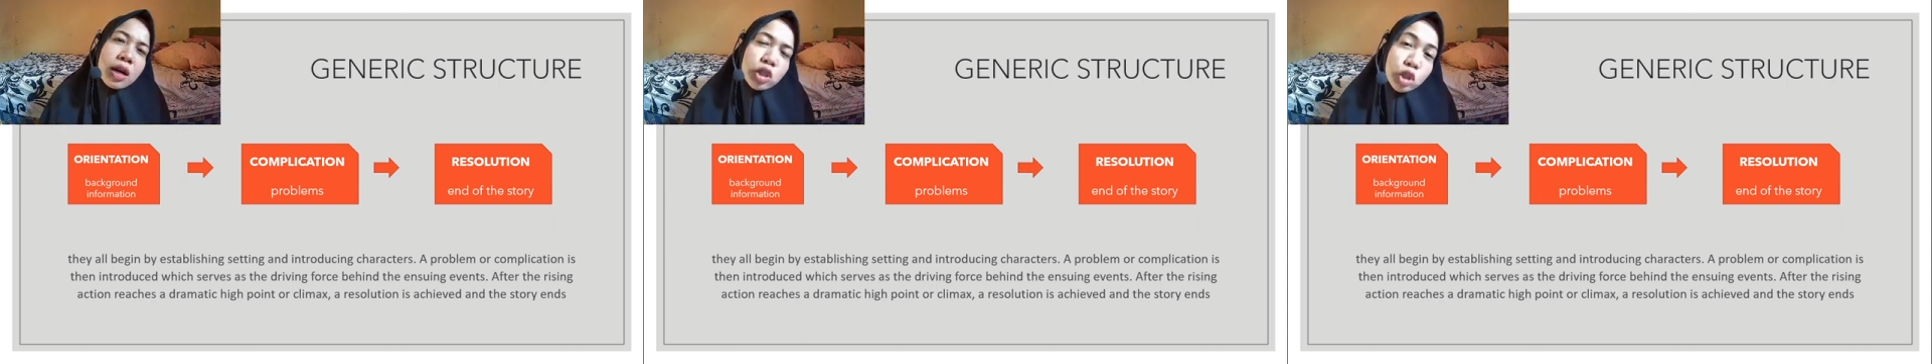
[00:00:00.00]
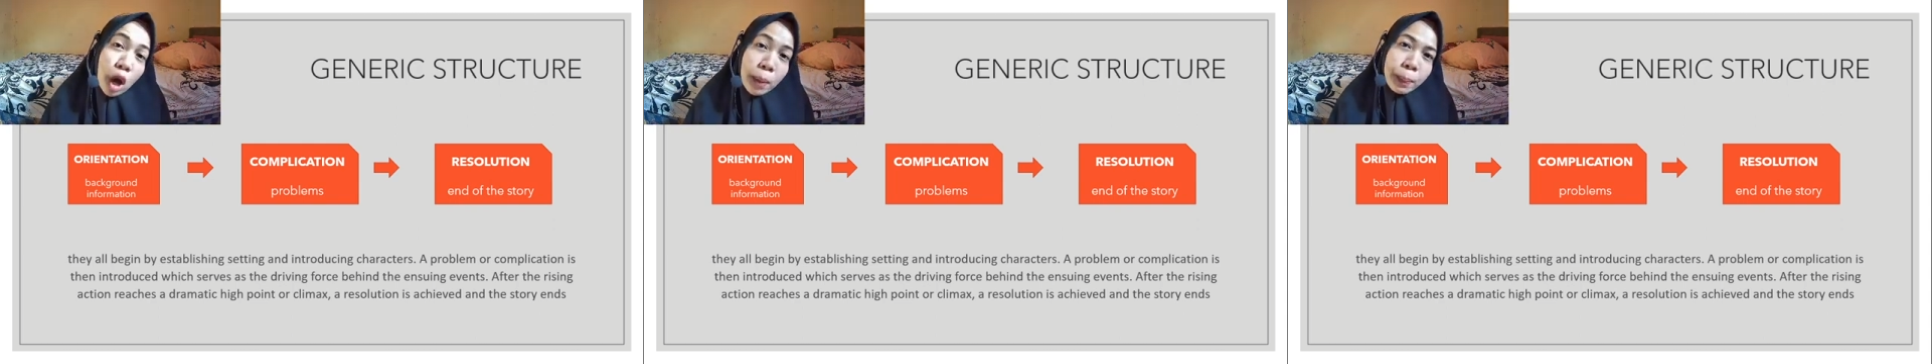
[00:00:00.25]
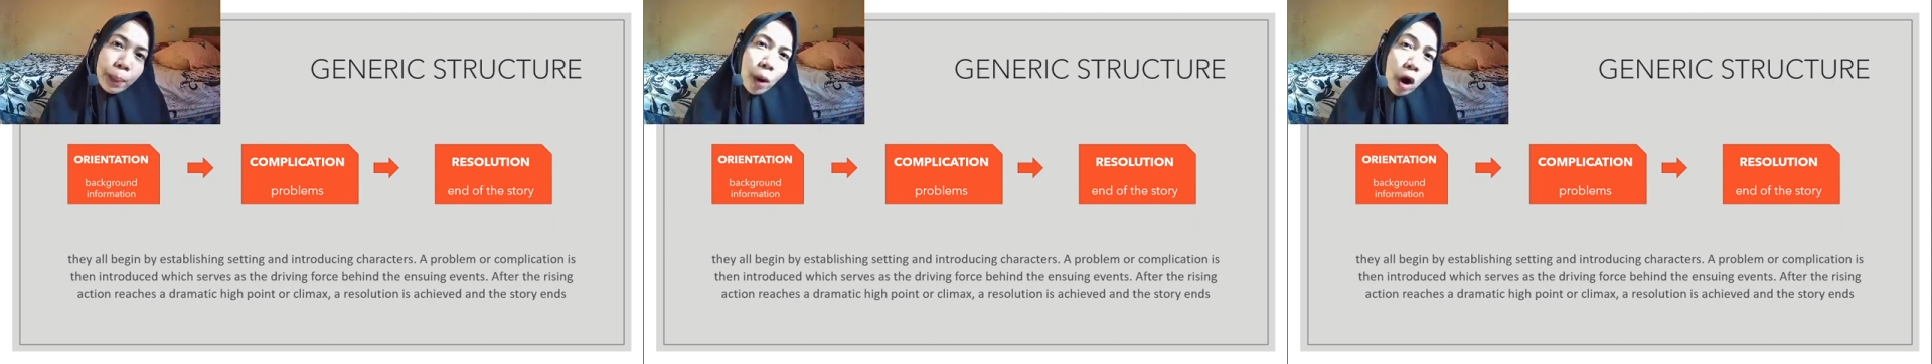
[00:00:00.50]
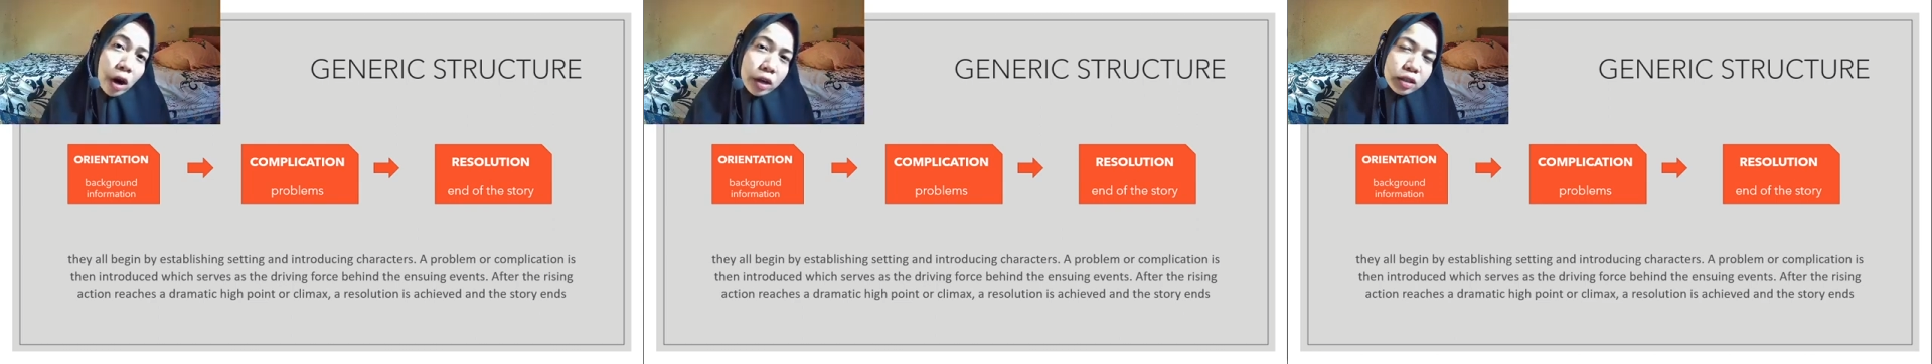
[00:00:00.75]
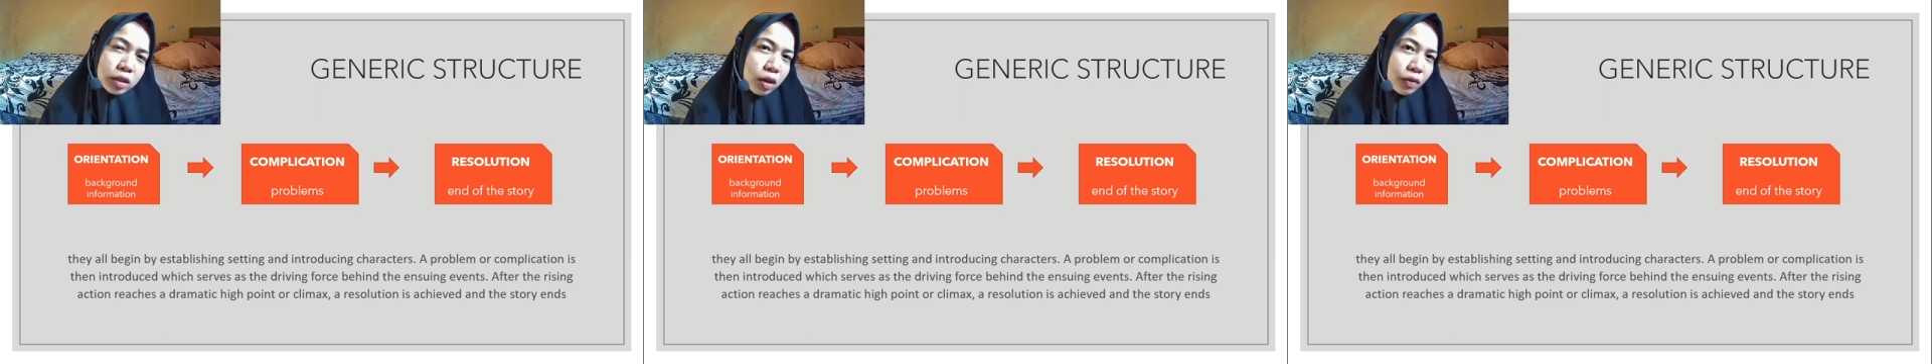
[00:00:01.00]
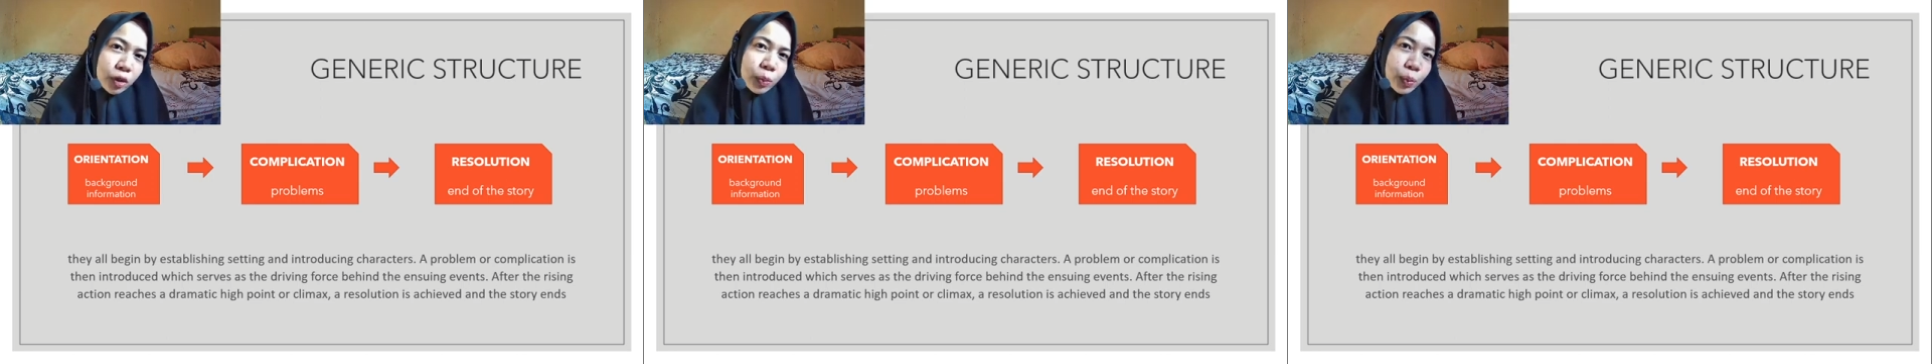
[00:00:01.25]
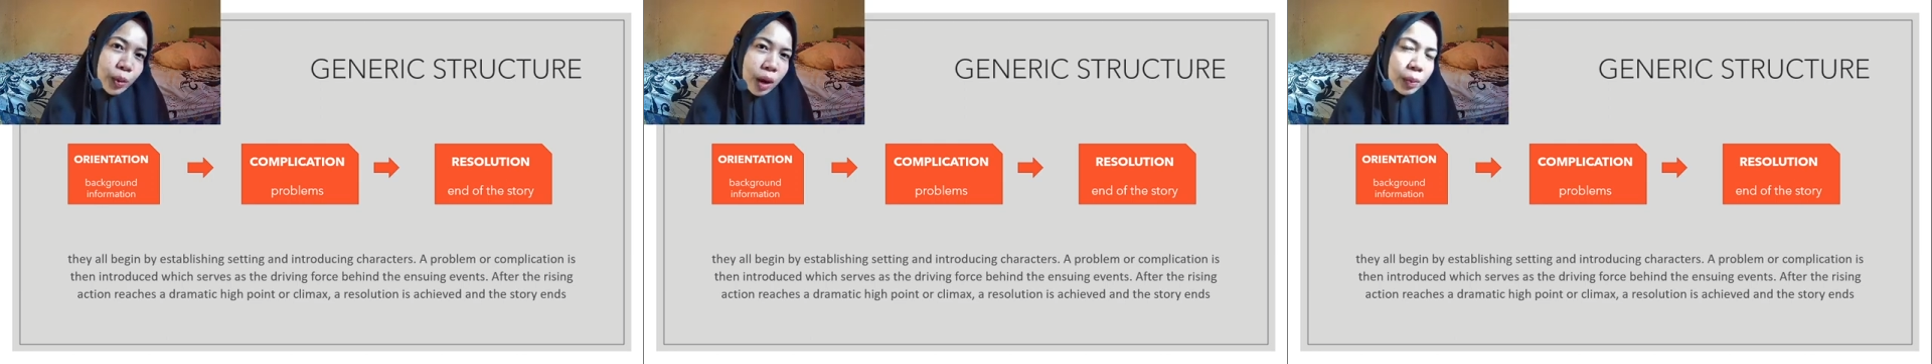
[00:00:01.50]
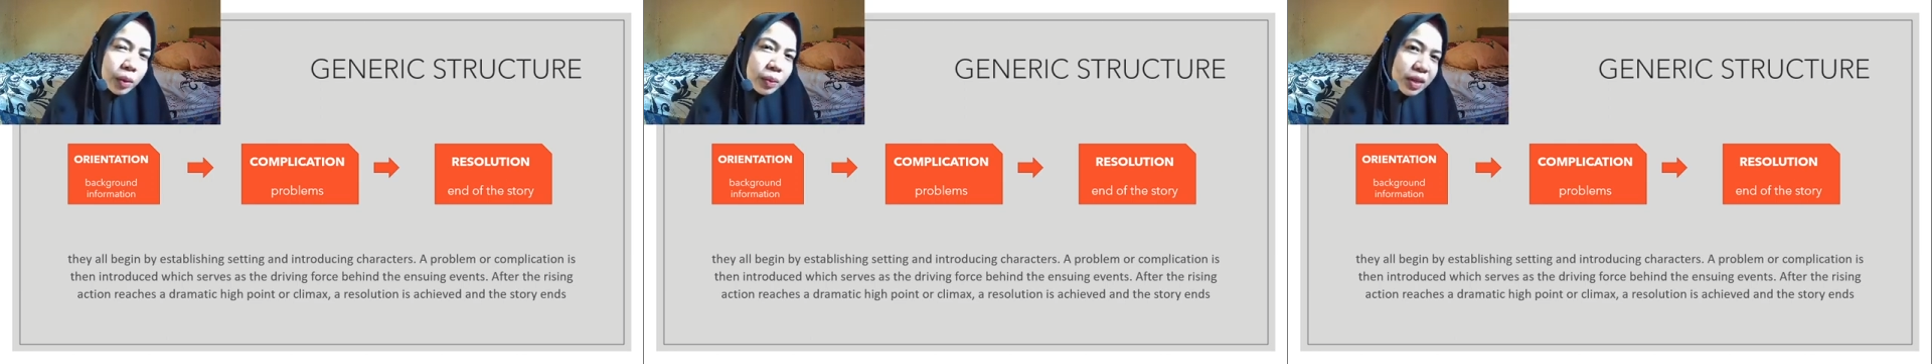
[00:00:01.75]
top parts of the
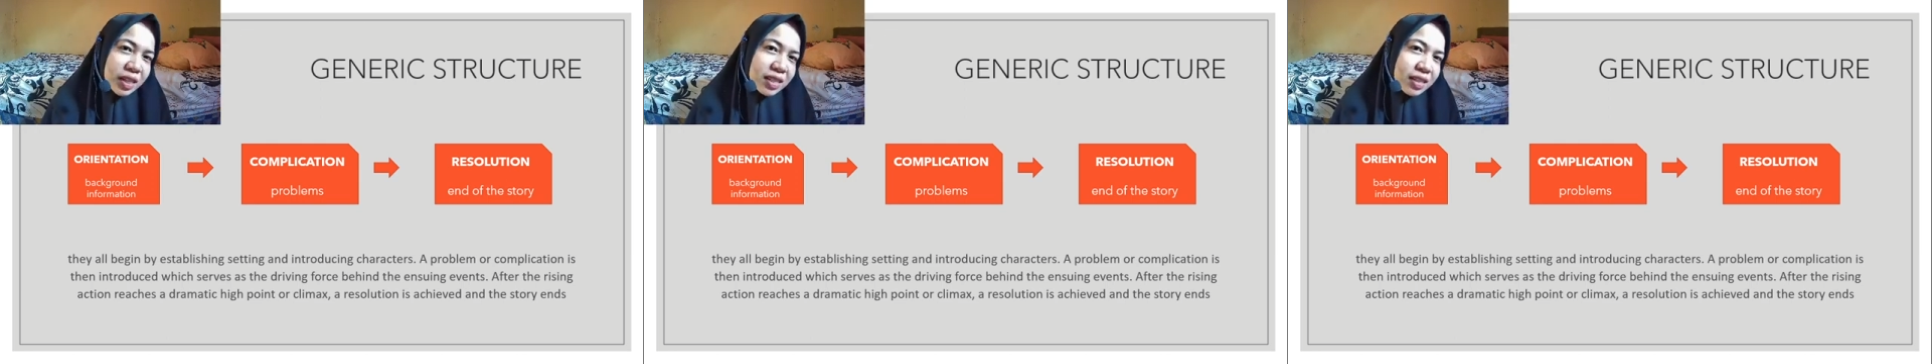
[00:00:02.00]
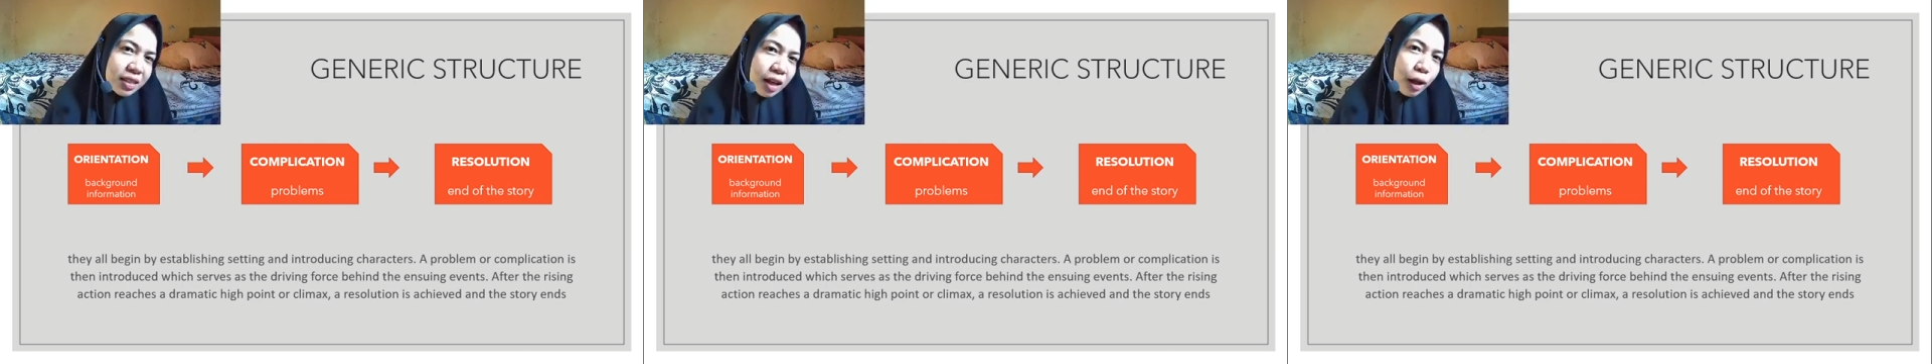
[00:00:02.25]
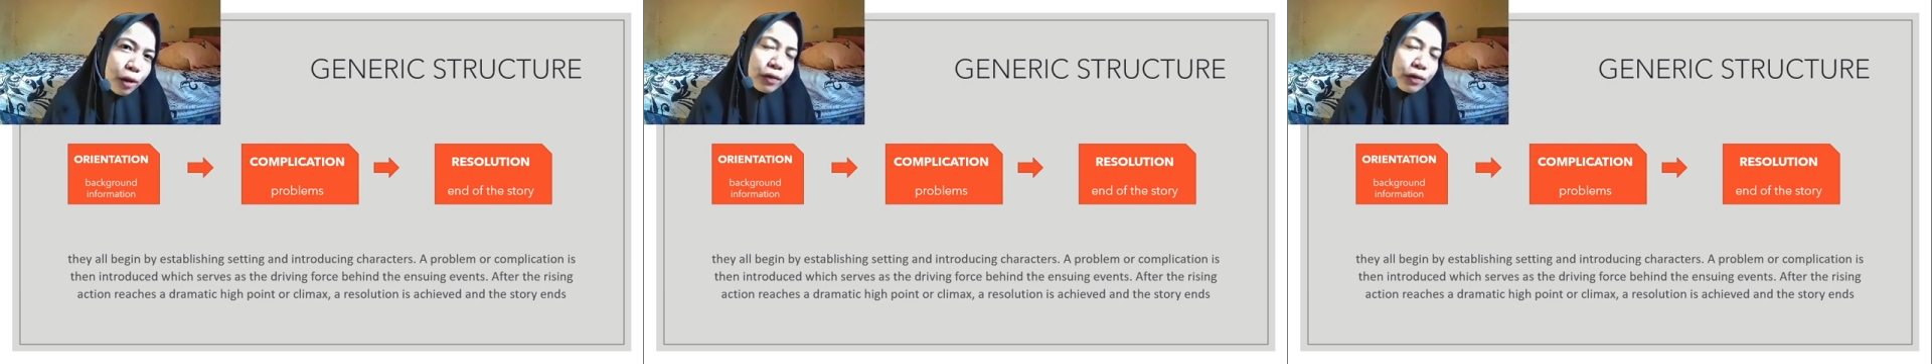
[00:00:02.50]
problem itself,